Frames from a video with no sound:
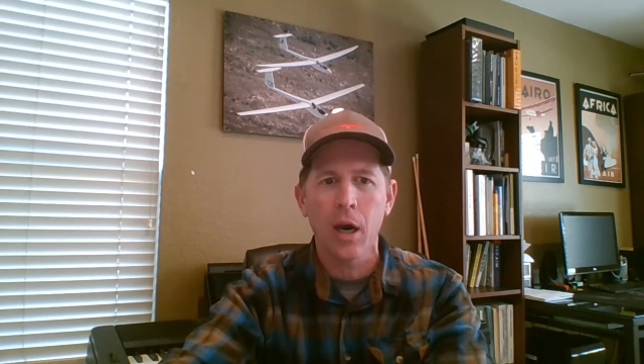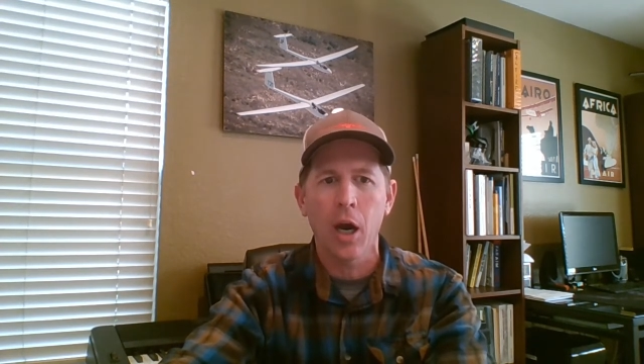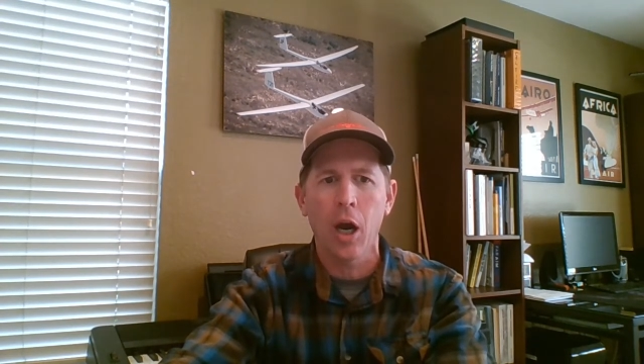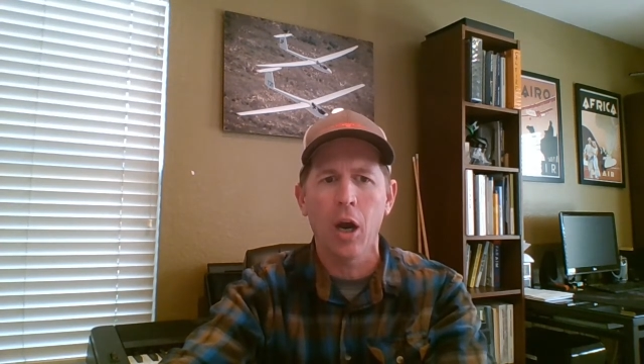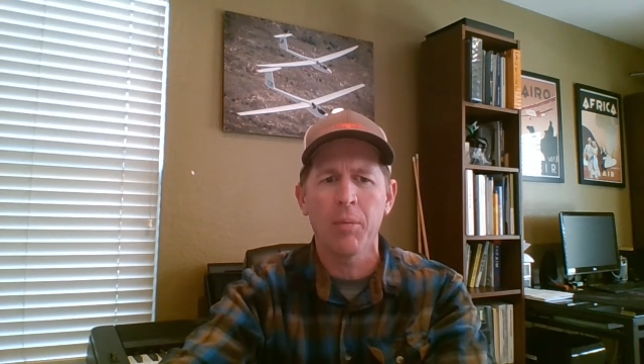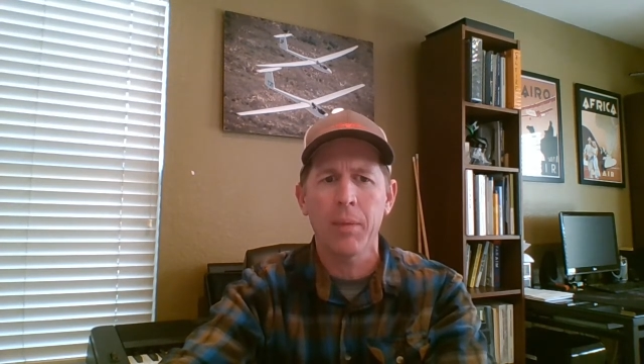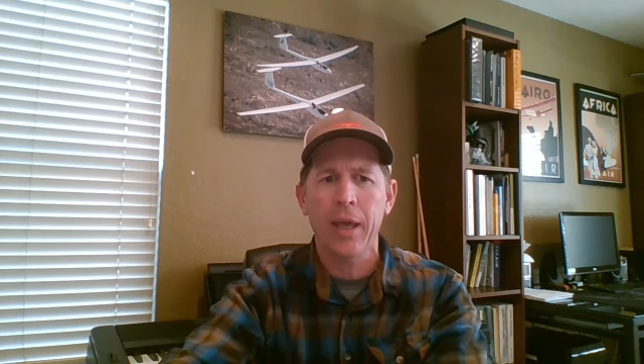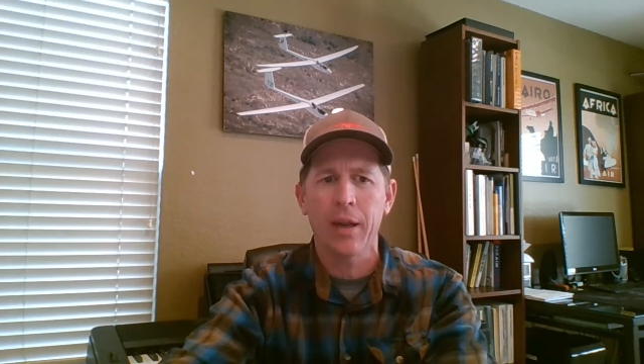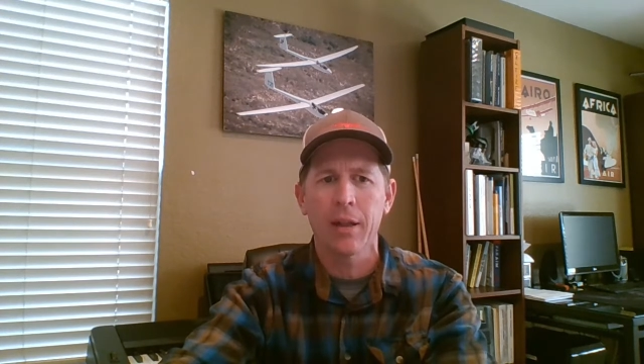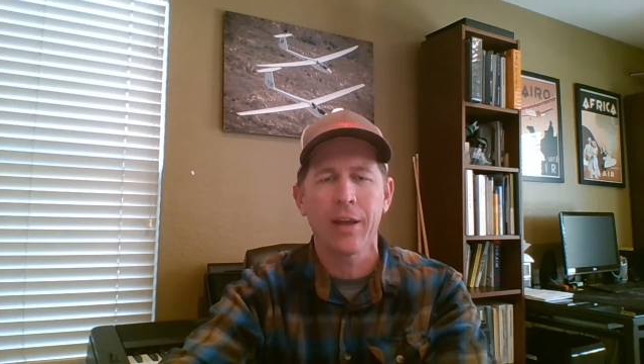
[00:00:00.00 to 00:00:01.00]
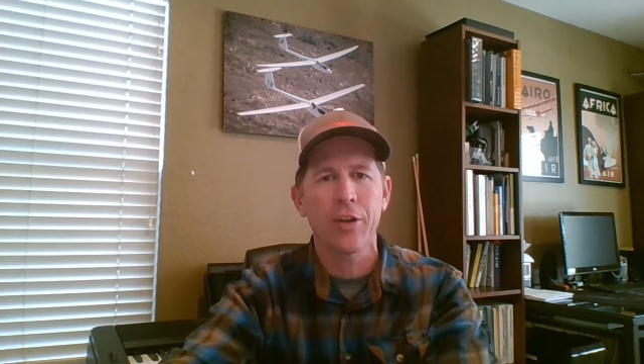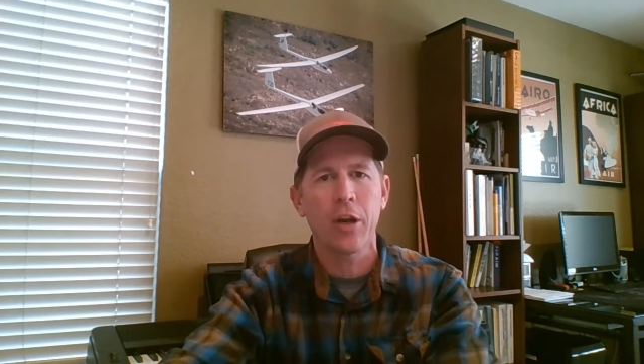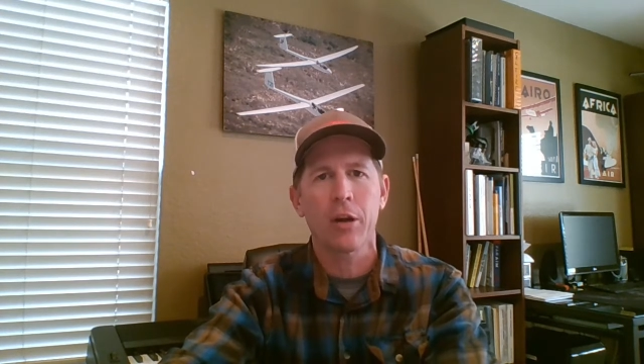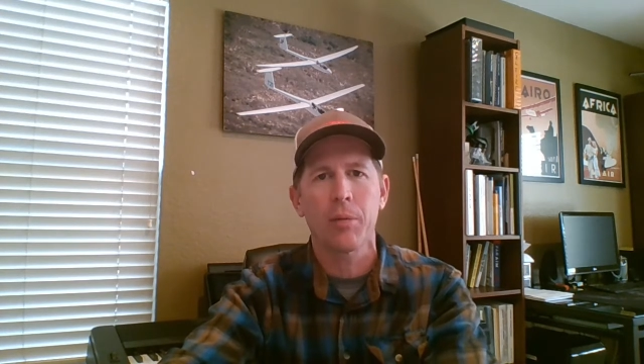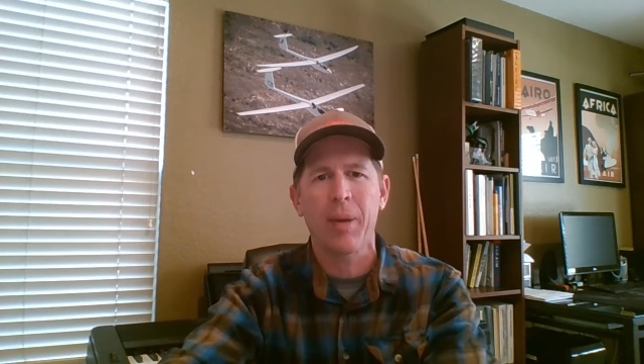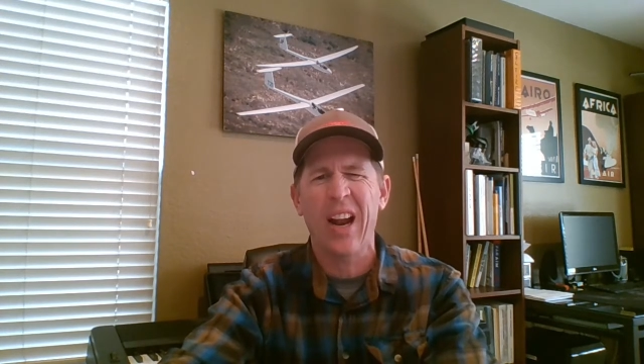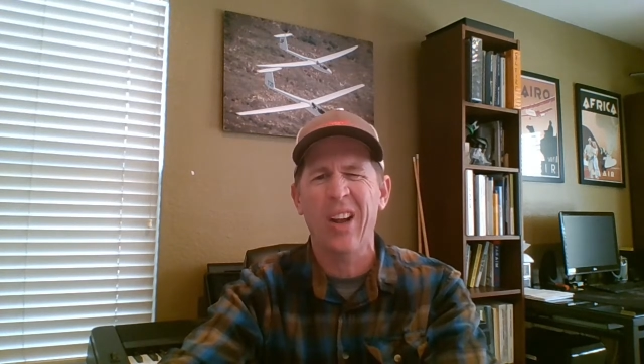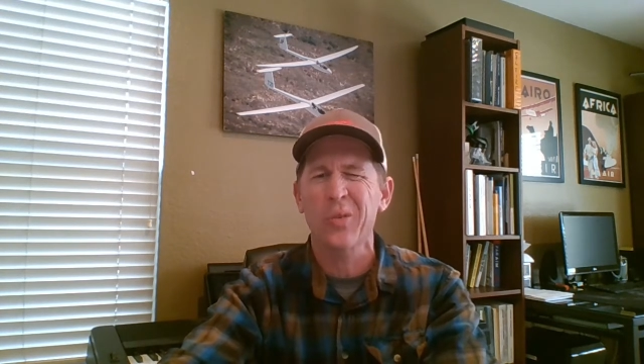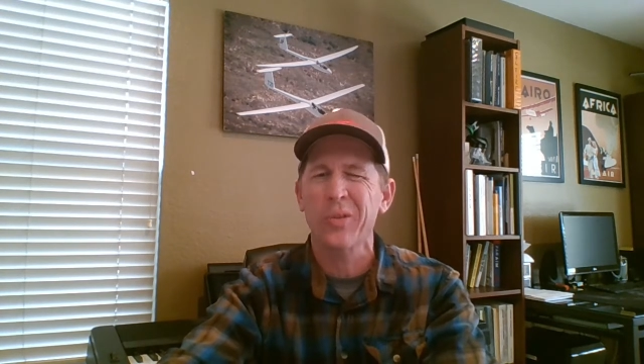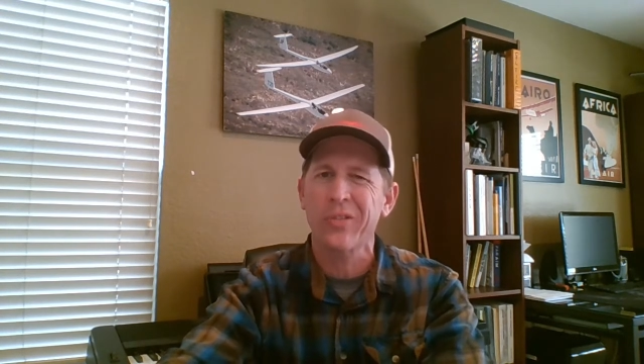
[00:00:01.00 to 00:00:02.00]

Um, and 1,100 pounds,